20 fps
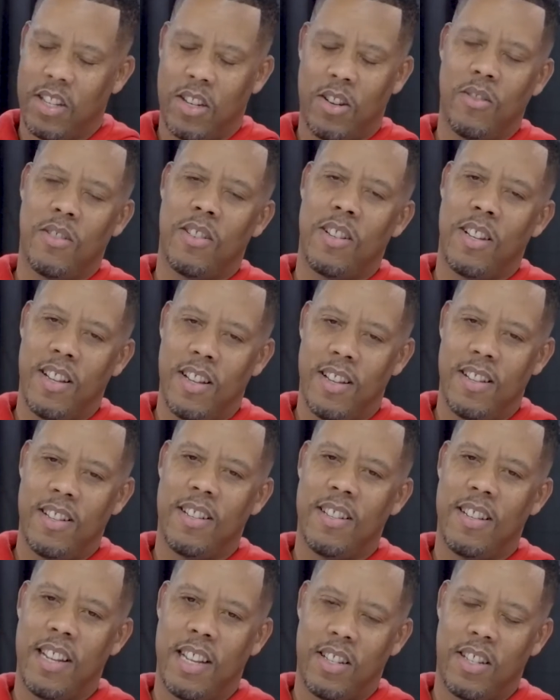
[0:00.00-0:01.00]
That's so good.
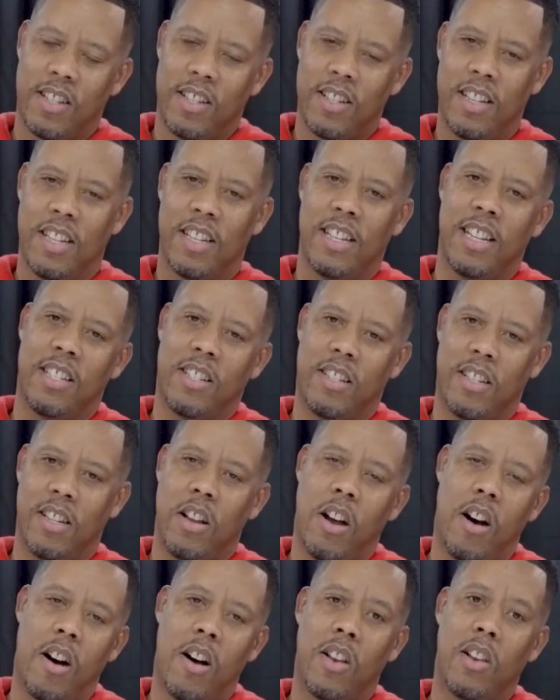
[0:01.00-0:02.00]
Mm-hmm. That's
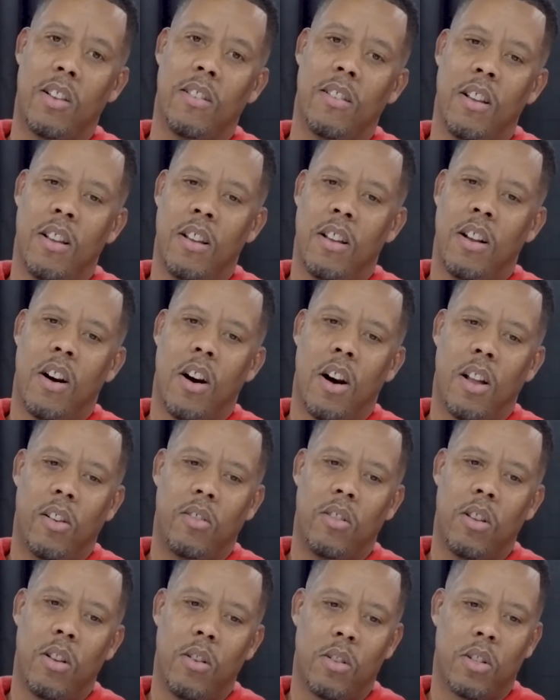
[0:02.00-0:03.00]
good. All
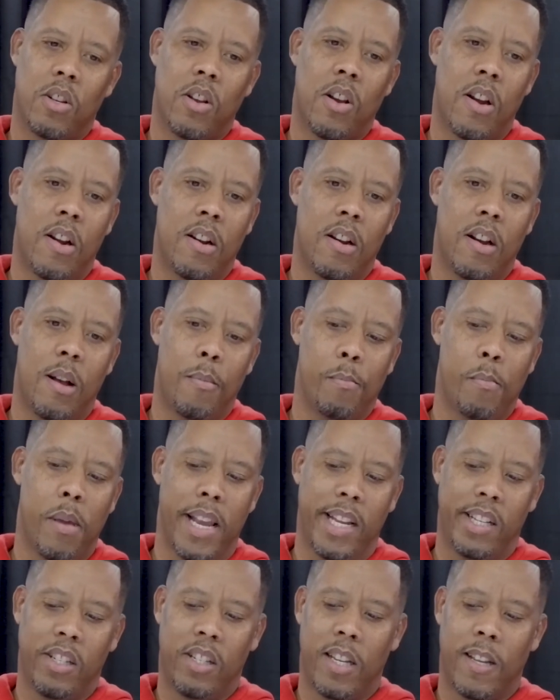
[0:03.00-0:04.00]
of those are
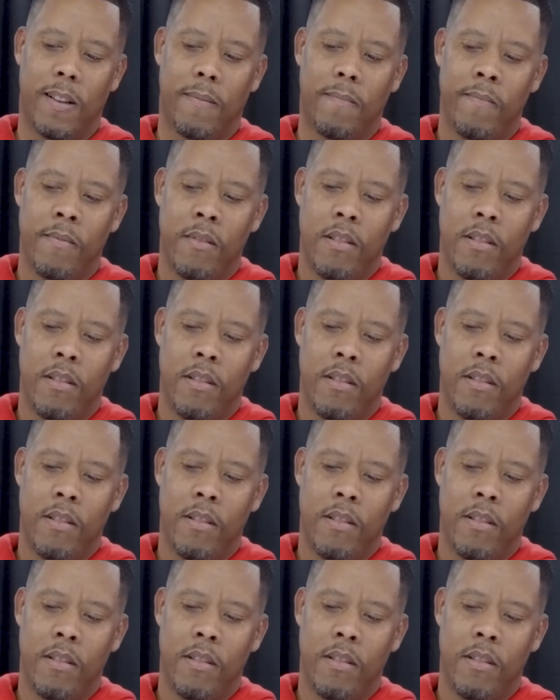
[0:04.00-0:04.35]
amazing.